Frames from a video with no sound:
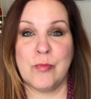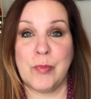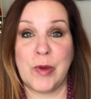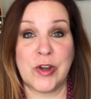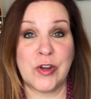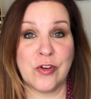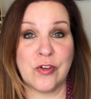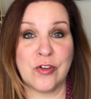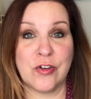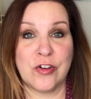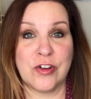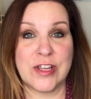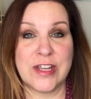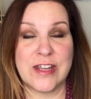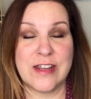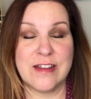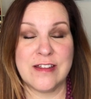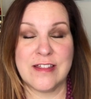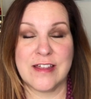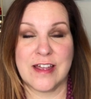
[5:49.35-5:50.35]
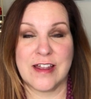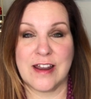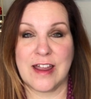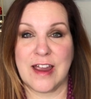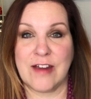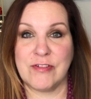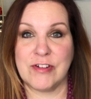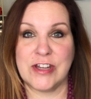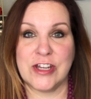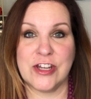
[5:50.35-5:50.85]
butter cookie that
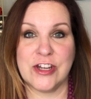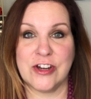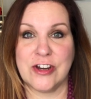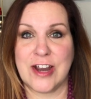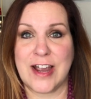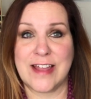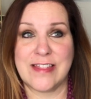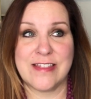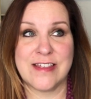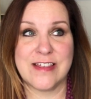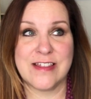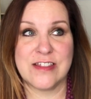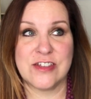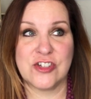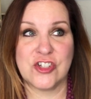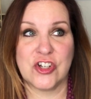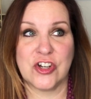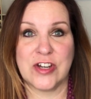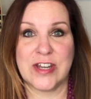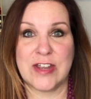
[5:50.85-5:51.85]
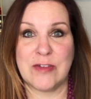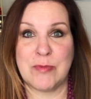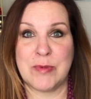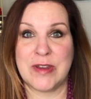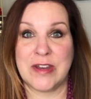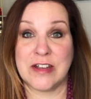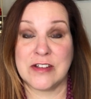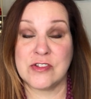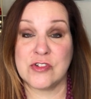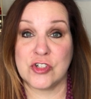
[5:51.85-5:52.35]
every year, I think this year it gave me
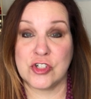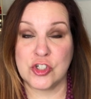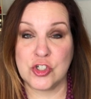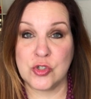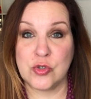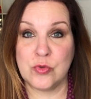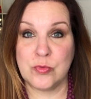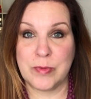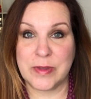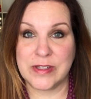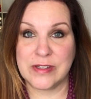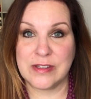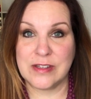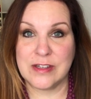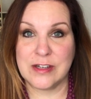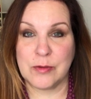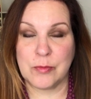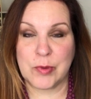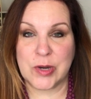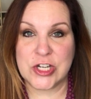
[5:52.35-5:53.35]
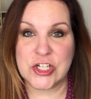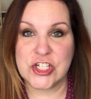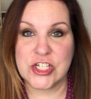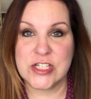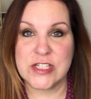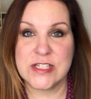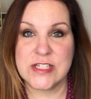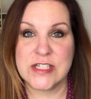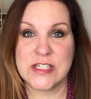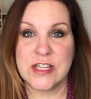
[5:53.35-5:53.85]
an extra 2 million
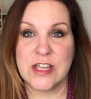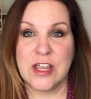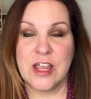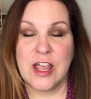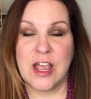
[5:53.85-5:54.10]
impressions